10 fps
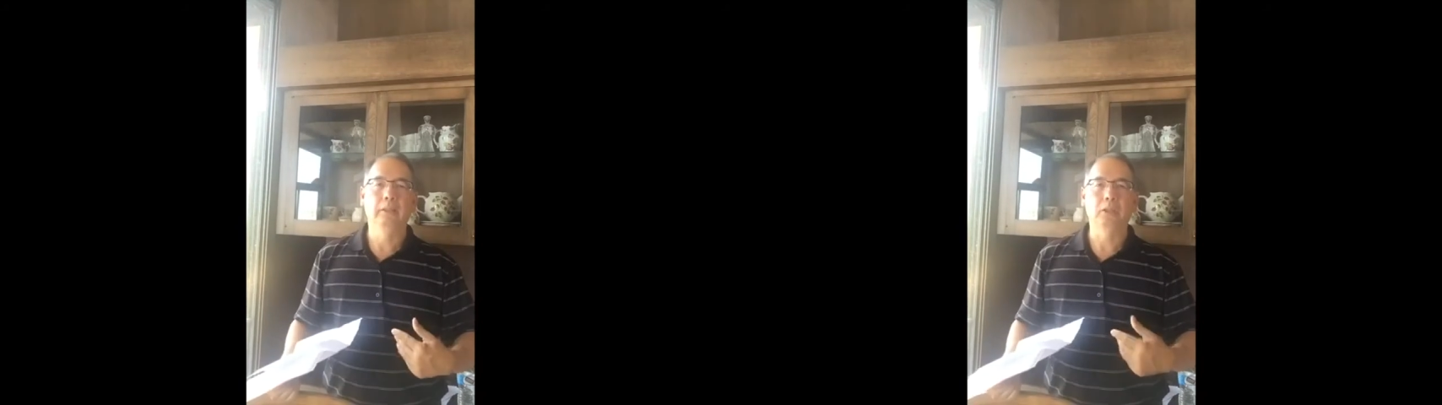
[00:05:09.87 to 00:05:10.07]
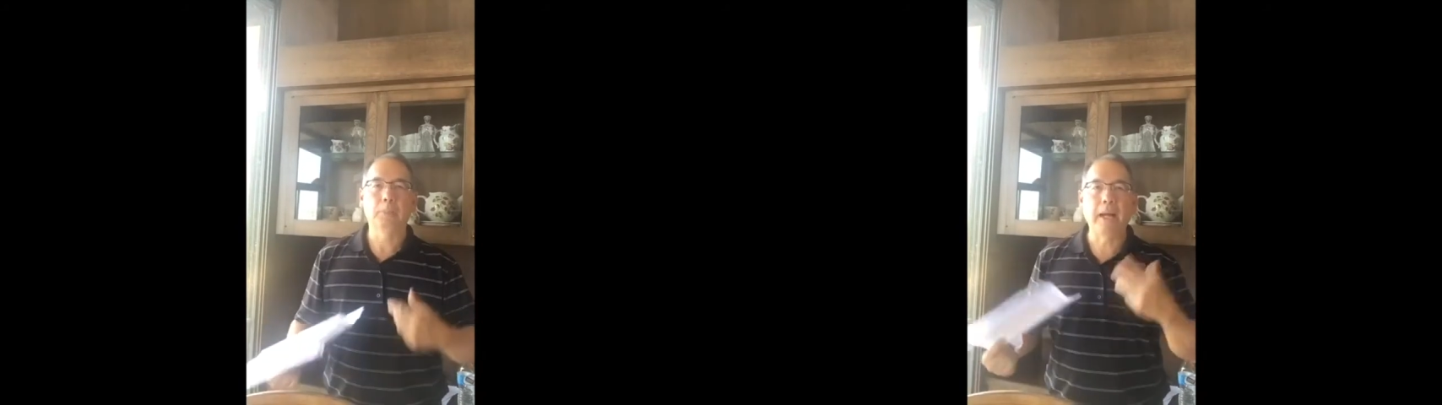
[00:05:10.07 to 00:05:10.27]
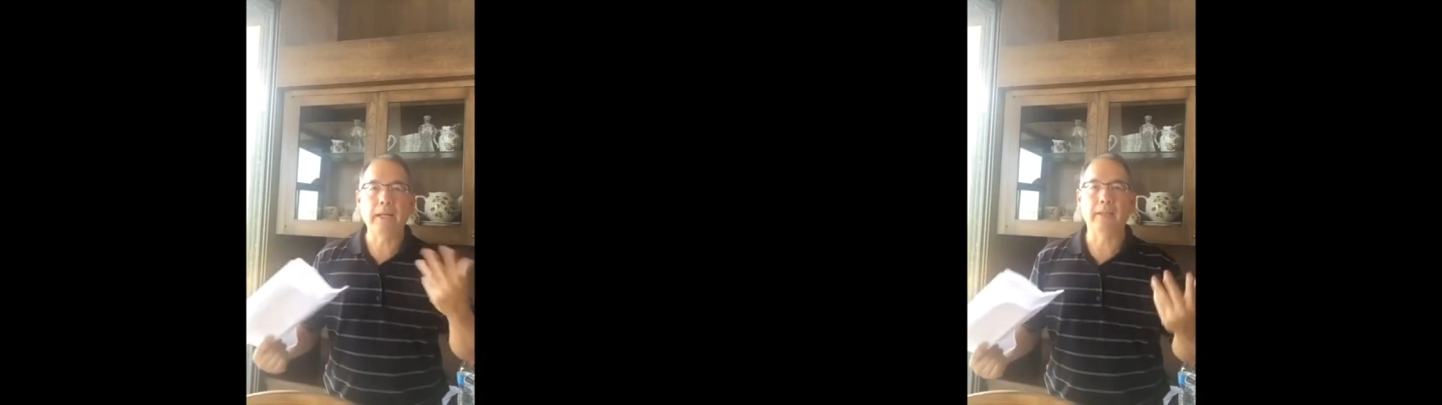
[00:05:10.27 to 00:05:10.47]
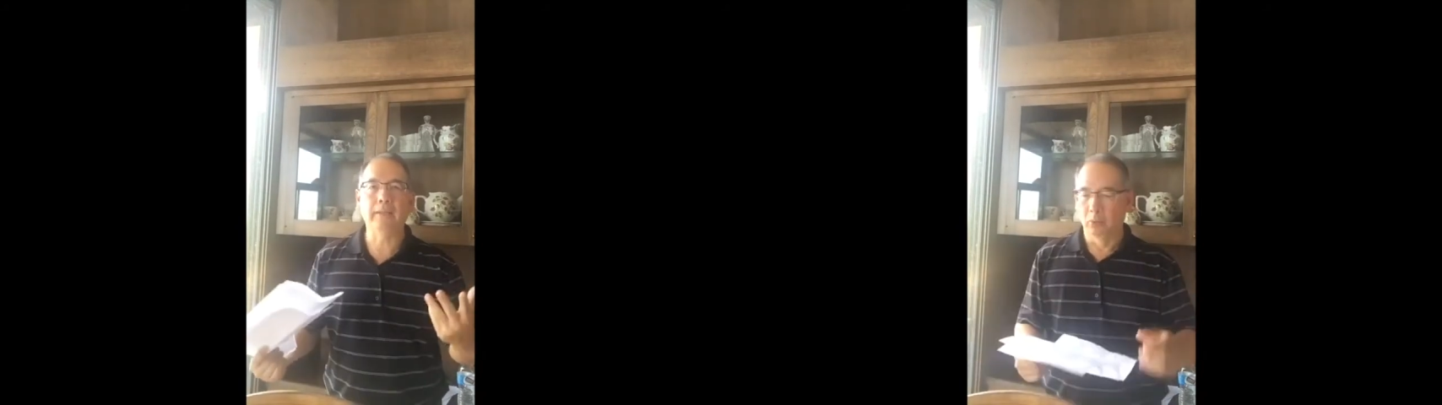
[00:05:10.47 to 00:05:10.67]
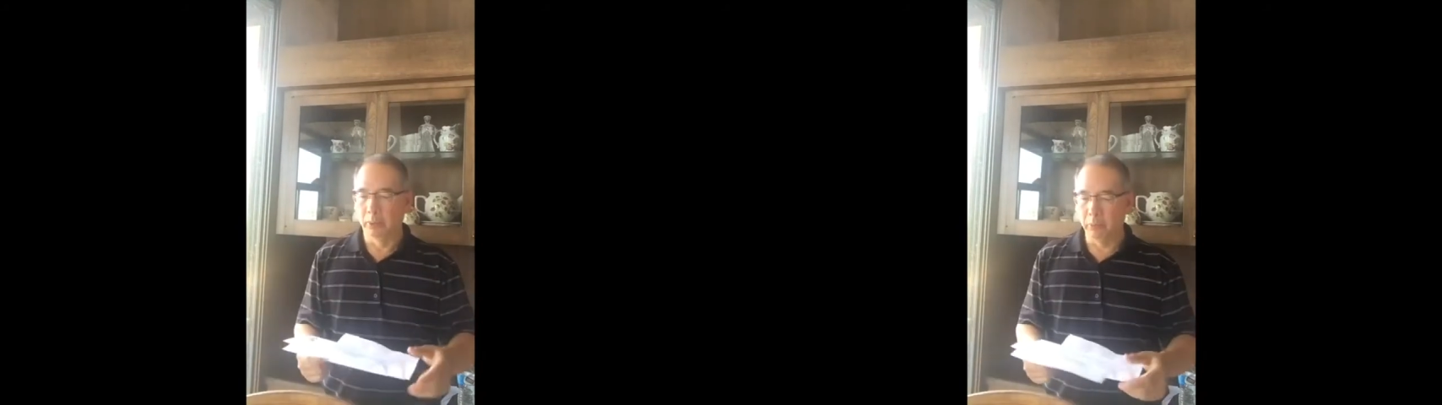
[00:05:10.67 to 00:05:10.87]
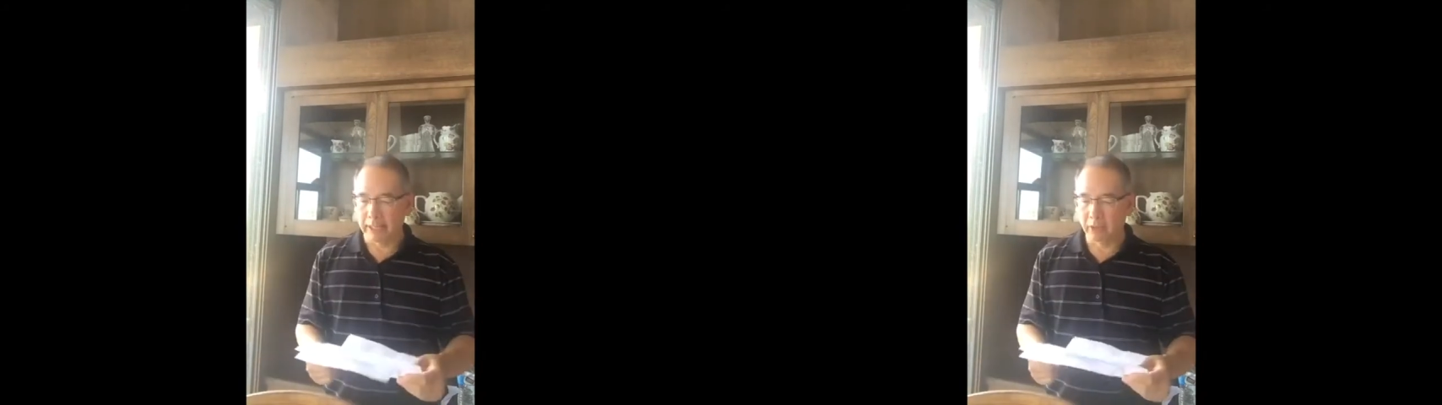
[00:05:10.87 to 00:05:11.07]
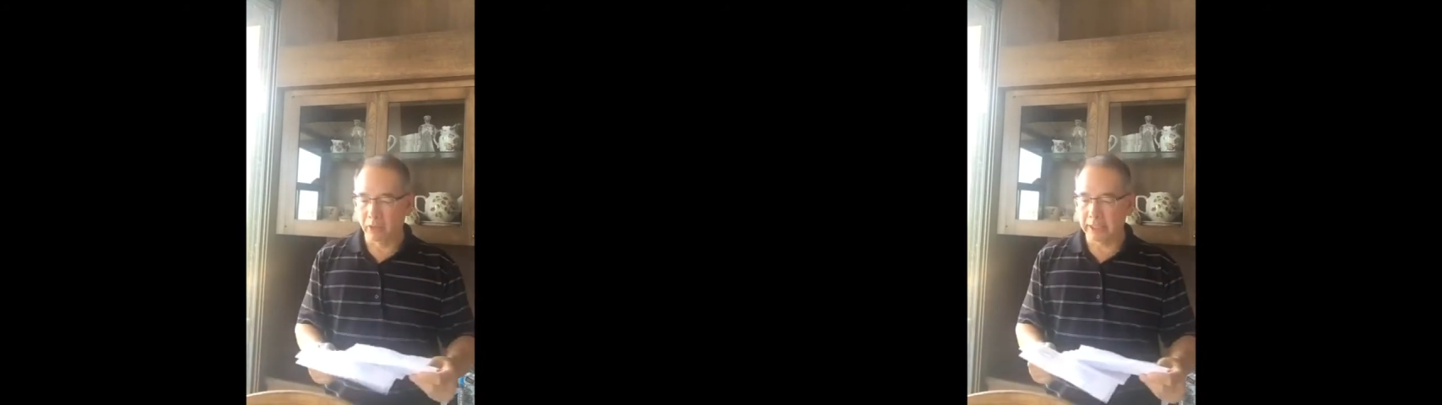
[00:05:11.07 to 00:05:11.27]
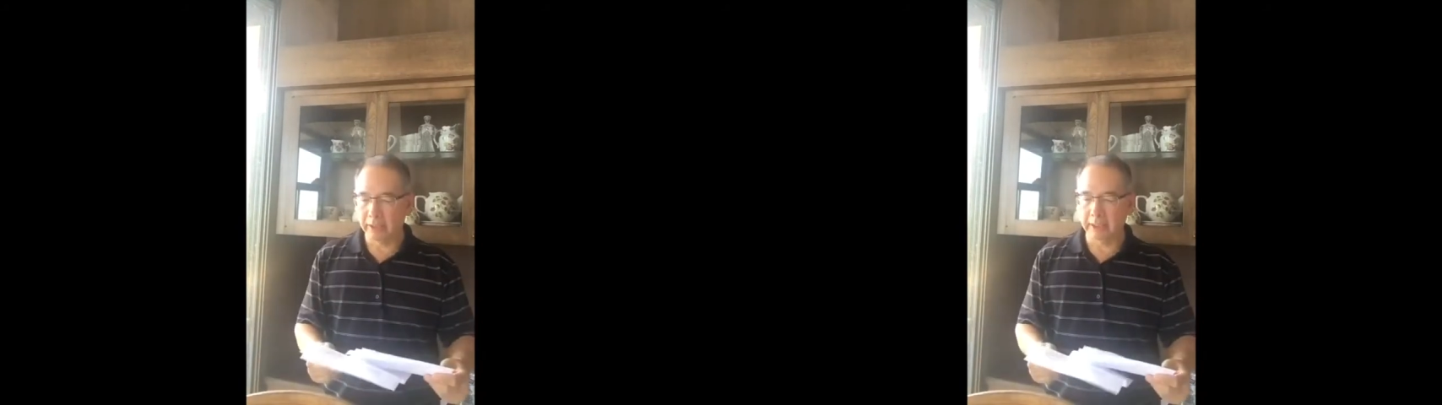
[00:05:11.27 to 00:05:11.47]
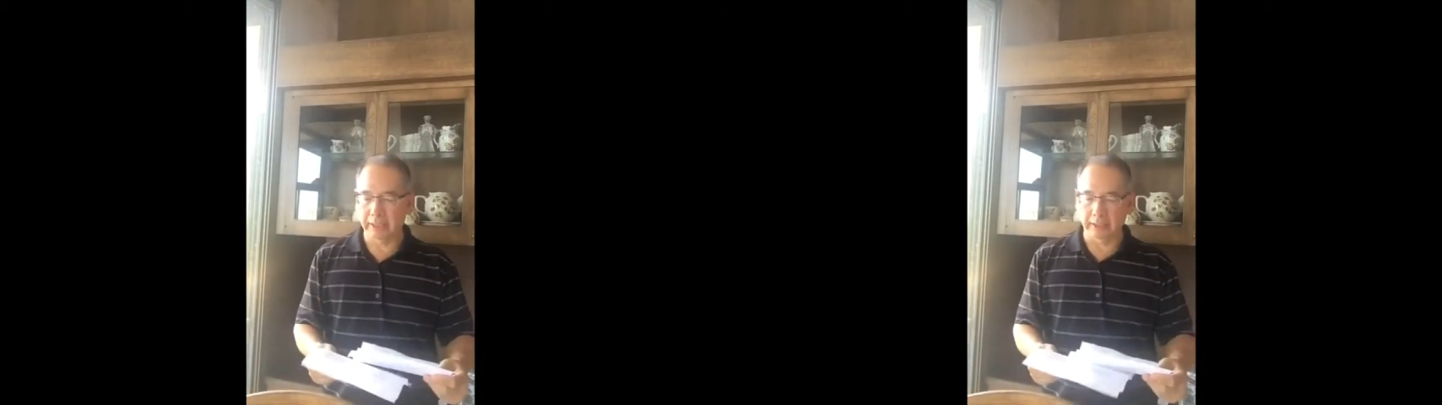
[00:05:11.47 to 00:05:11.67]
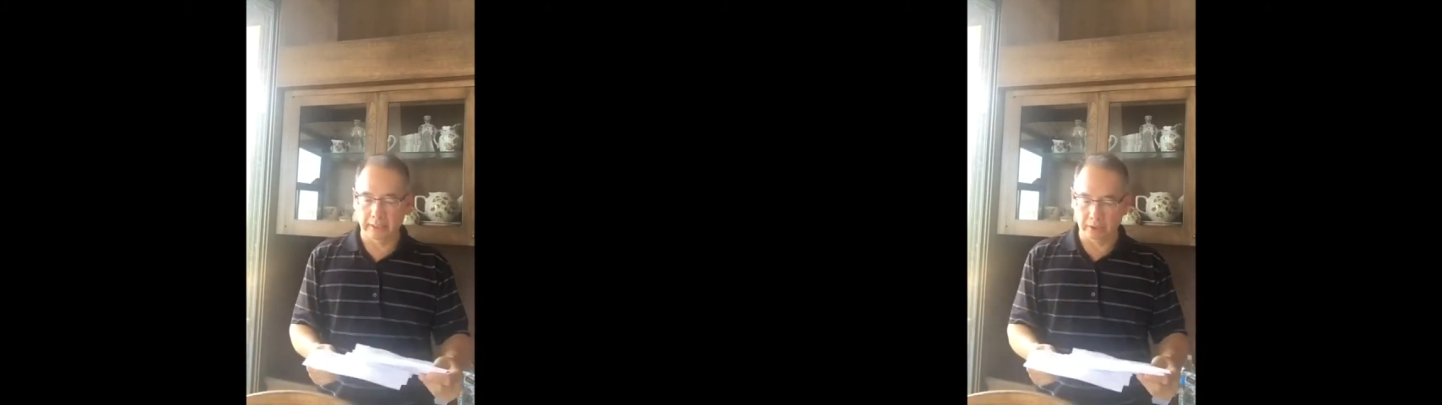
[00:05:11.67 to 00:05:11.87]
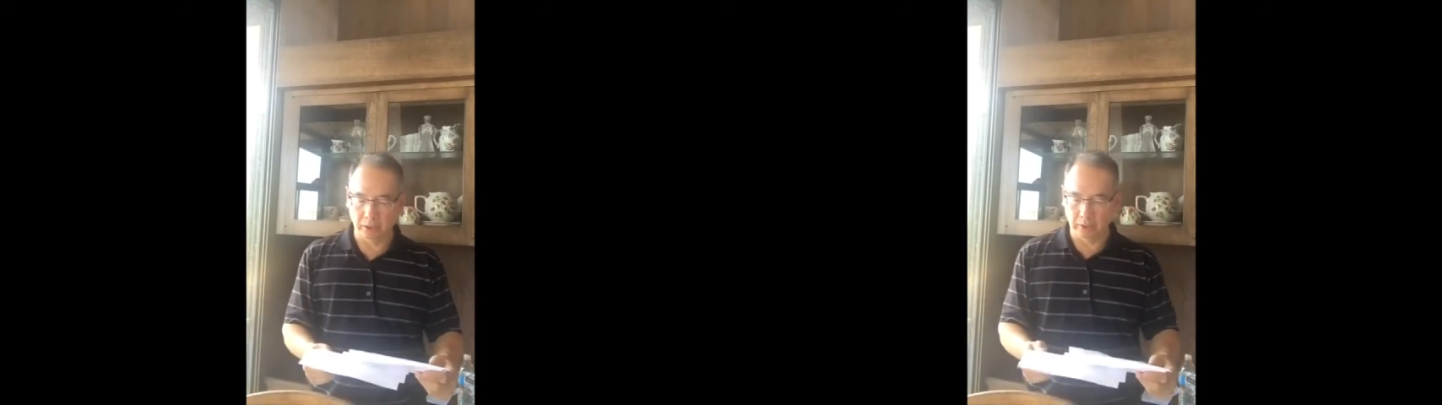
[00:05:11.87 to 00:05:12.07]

Smile. We read earlier in uh,